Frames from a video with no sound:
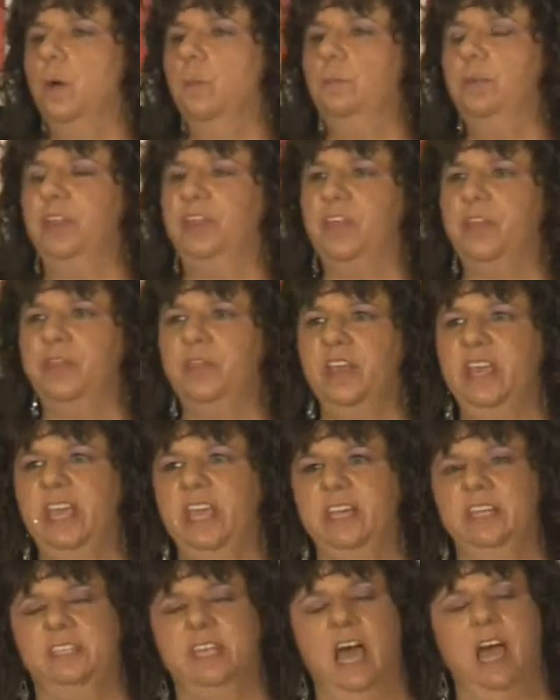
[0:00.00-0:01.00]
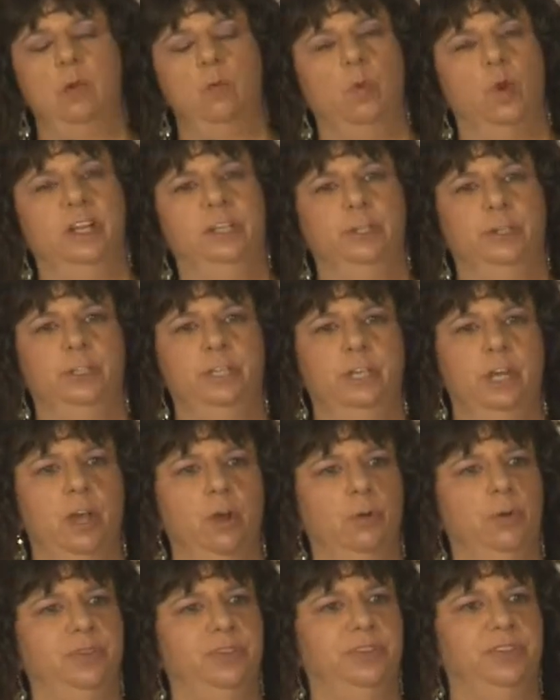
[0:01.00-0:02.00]
But the thing is, I wonder,
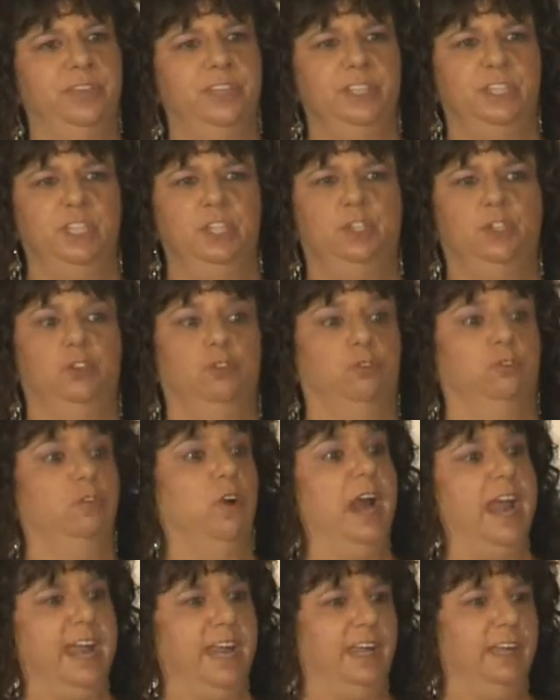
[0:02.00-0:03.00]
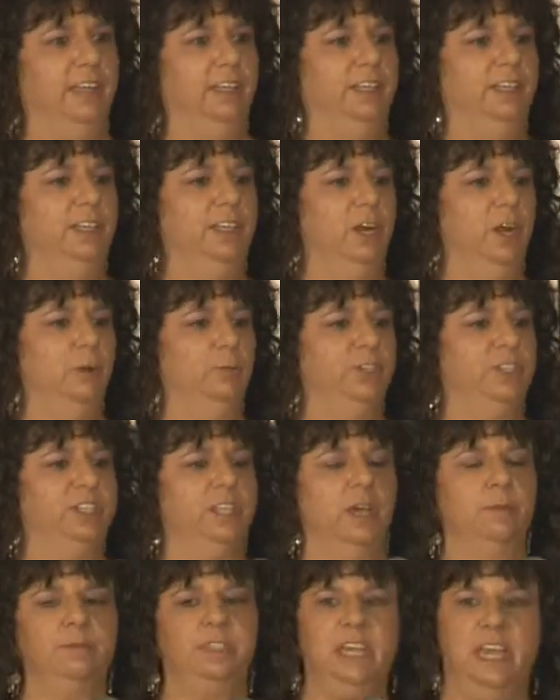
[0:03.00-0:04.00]
this is great.
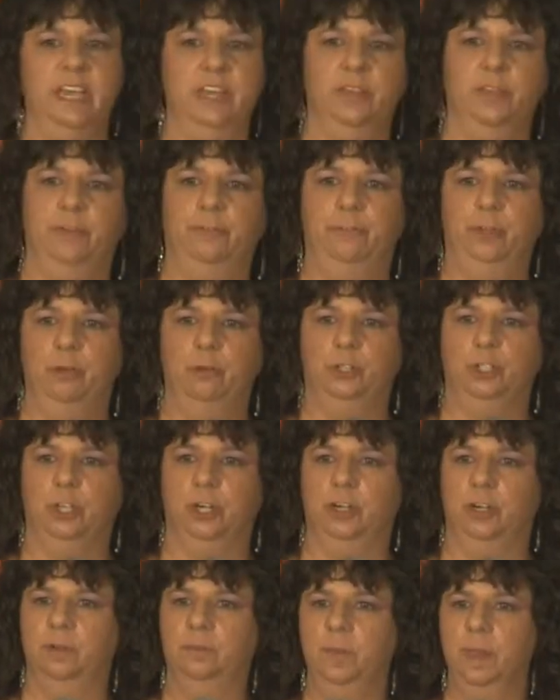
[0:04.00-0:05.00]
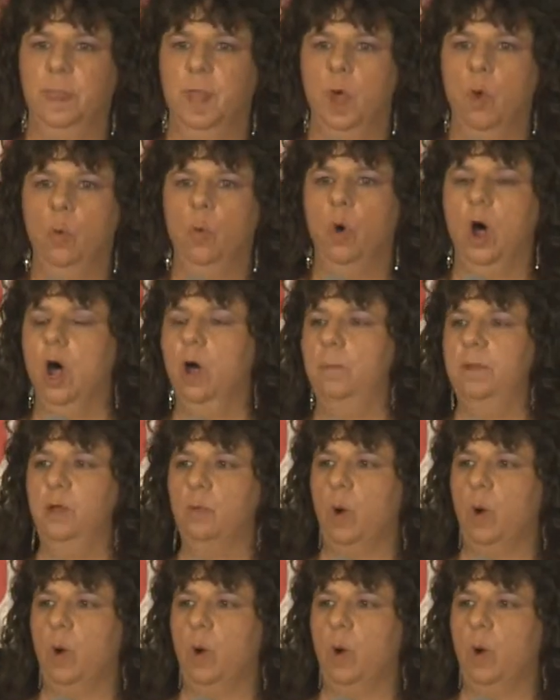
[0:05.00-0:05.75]
Someday in the future, we'll all be